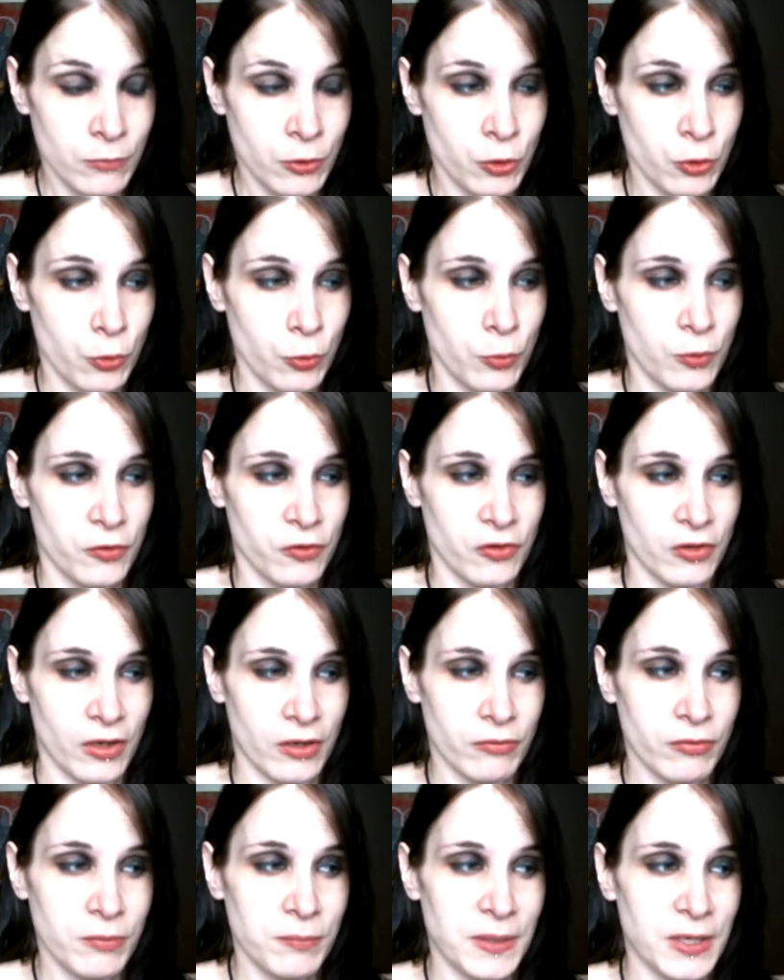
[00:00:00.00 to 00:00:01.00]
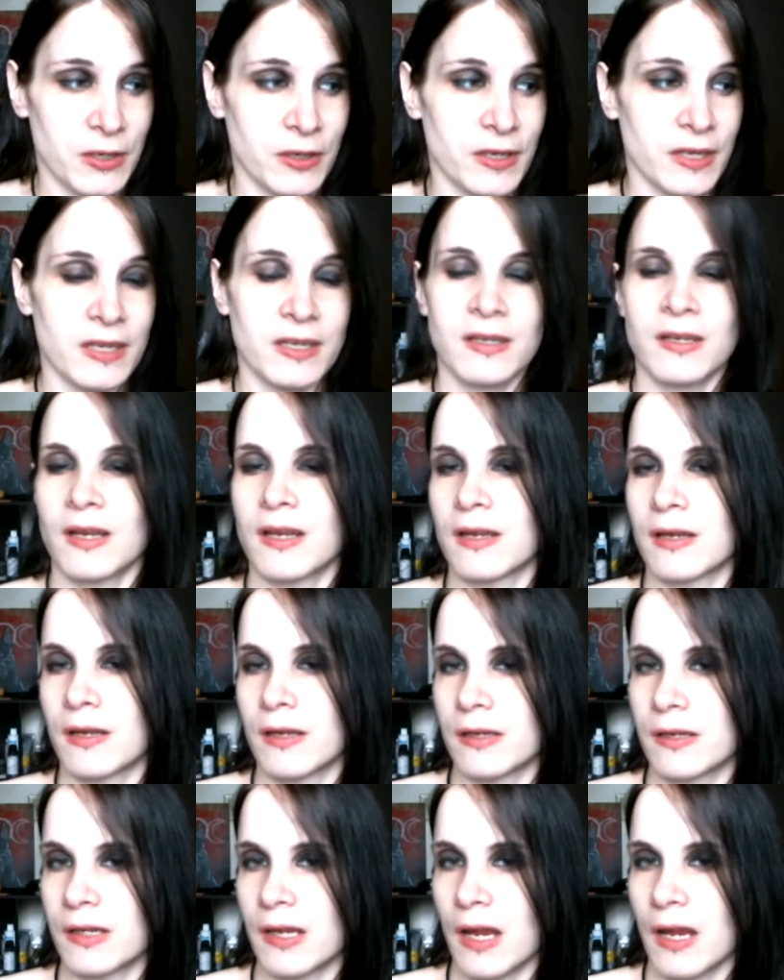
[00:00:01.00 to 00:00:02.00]
who was Native American
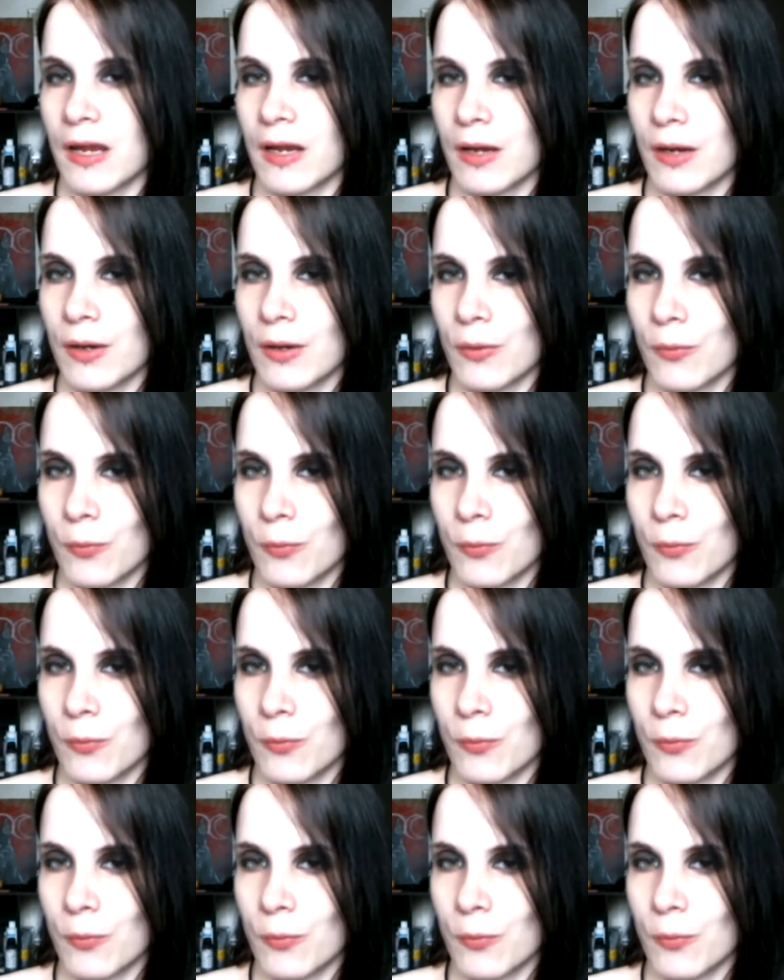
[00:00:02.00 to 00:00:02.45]
and a